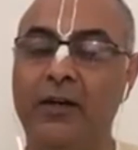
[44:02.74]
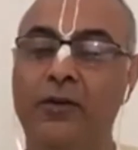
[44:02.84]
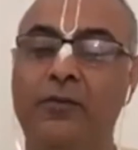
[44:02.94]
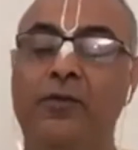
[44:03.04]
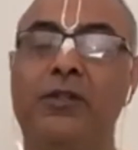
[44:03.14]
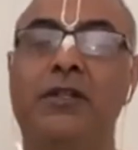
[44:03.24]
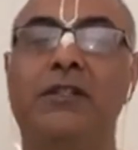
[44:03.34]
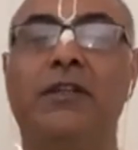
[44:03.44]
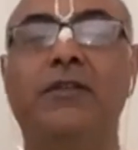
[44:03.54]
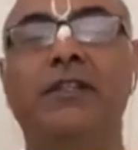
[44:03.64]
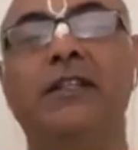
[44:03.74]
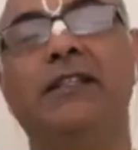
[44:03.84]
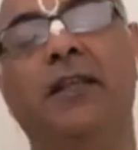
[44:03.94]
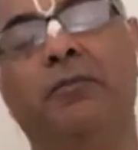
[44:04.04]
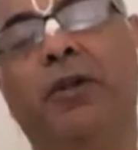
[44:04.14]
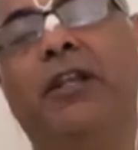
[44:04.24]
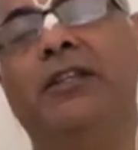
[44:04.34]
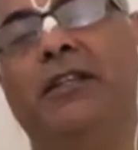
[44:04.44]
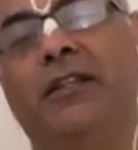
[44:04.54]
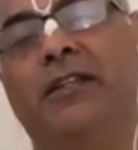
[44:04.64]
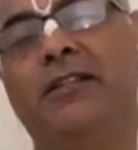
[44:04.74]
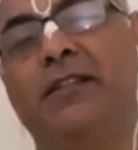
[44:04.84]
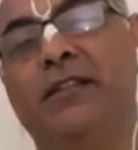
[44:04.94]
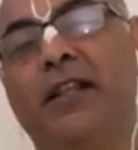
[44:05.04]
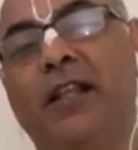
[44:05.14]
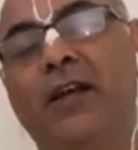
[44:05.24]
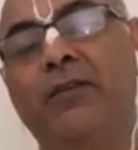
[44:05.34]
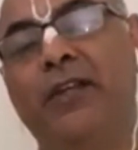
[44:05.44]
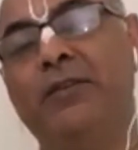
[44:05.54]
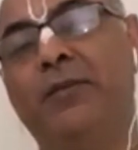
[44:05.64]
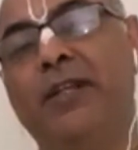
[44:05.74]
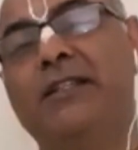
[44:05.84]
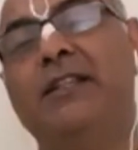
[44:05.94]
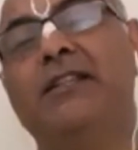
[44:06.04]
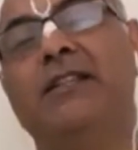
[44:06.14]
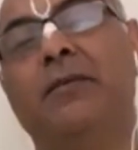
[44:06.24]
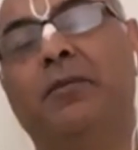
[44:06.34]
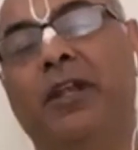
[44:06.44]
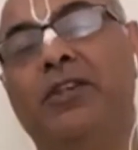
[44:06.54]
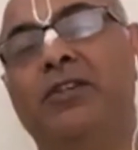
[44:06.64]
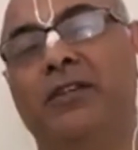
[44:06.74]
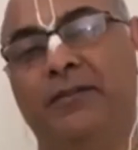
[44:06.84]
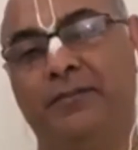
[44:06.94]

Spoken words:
devotional service in separation. This is love expressed in separation.